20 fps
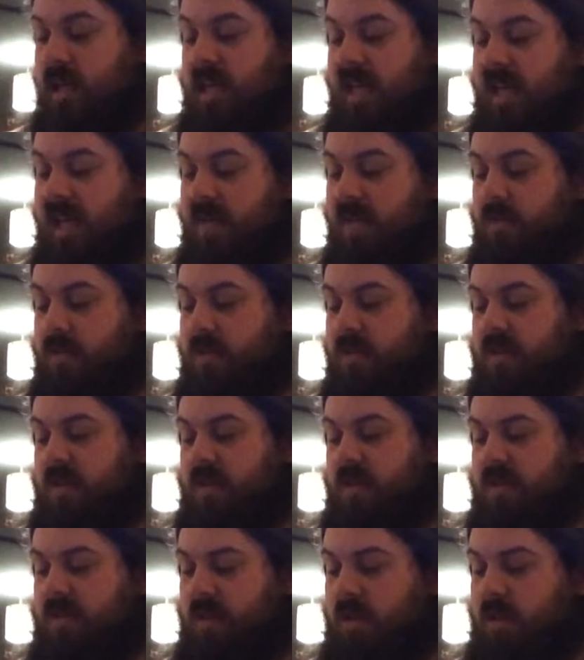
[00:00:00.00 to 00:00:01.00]
Even with
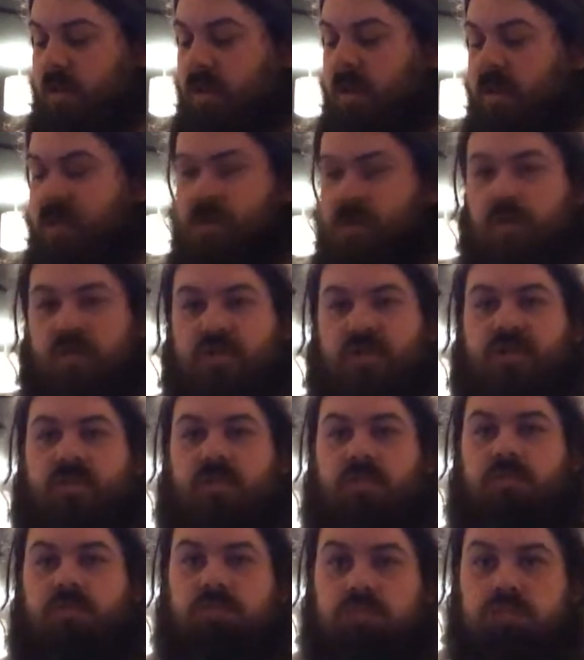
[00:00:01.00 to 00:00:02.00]
it's not just
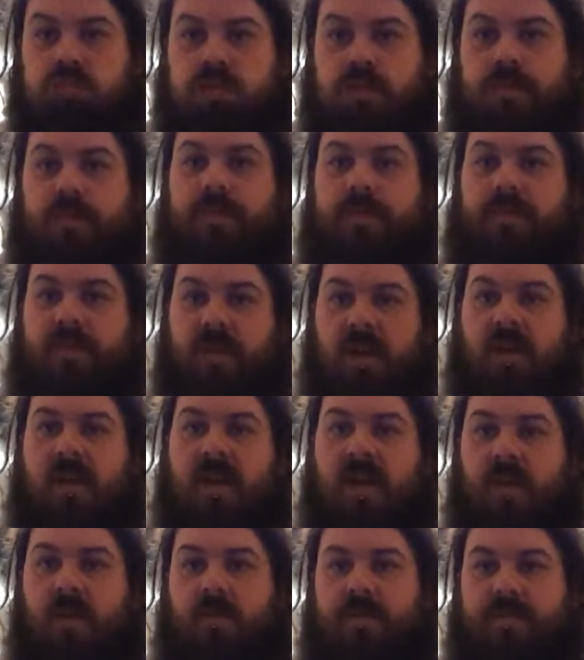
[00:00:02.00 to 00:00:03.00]
the woof that you
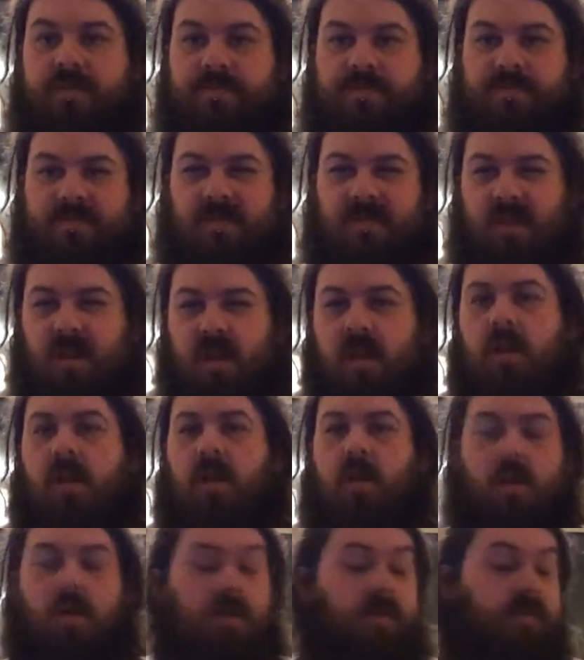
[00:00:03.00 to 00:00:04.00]
get with a
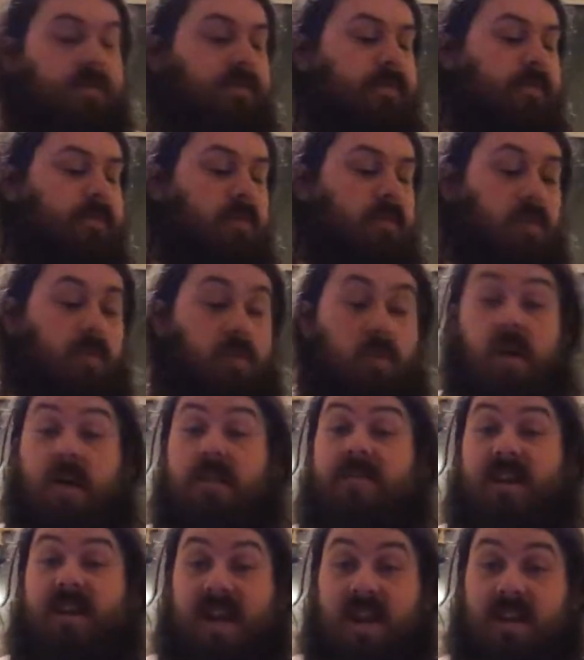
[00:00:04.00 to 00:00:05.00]
lot of, well, what
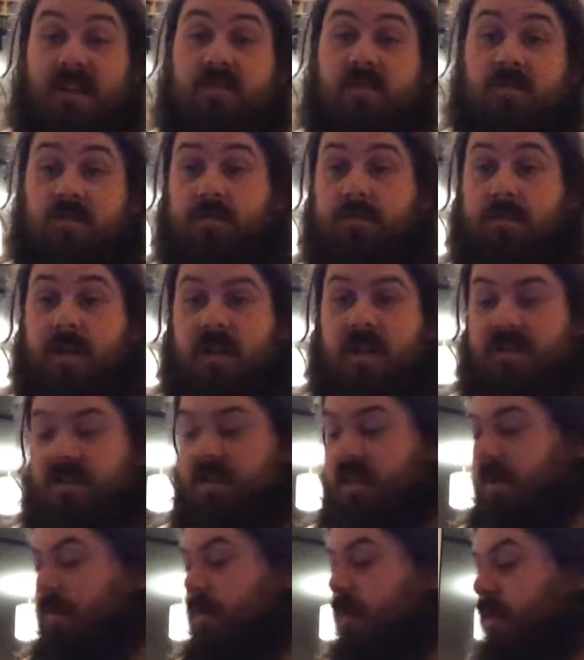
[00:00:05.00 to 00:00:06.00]
I've had
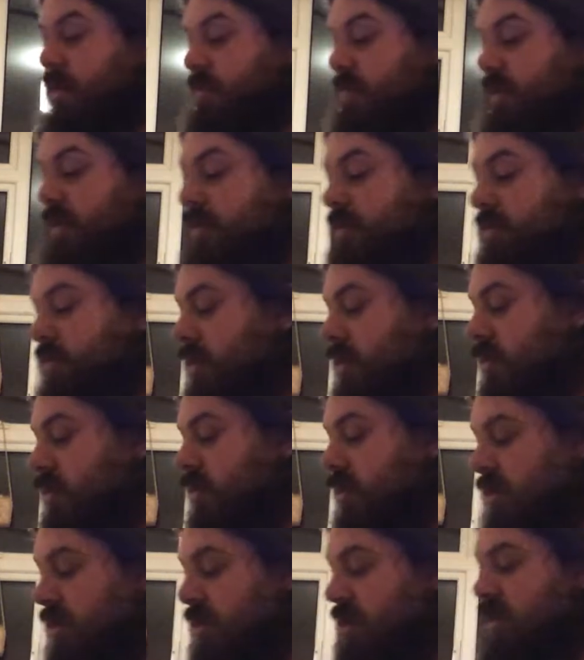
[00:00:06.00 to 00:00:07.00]
personally in my experience
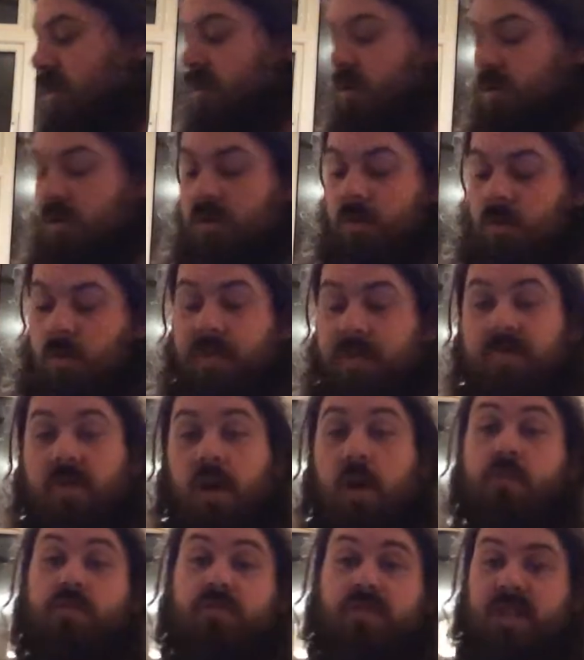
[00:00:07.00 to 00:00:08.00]
with
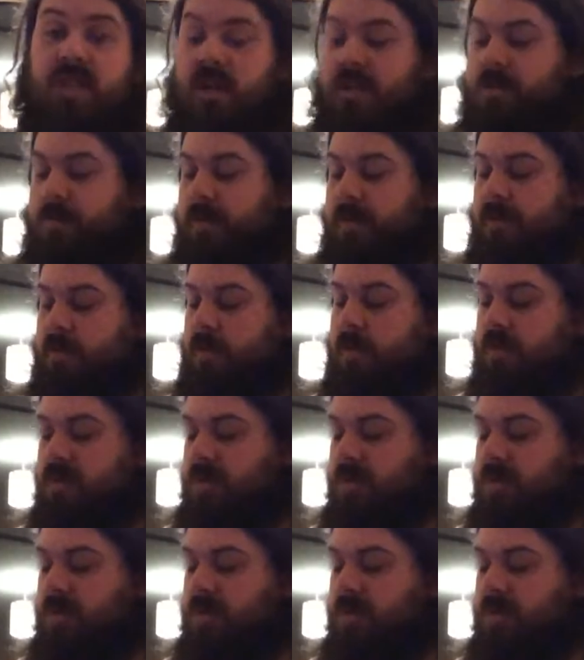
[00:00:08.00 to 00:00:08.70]
tone stacks before.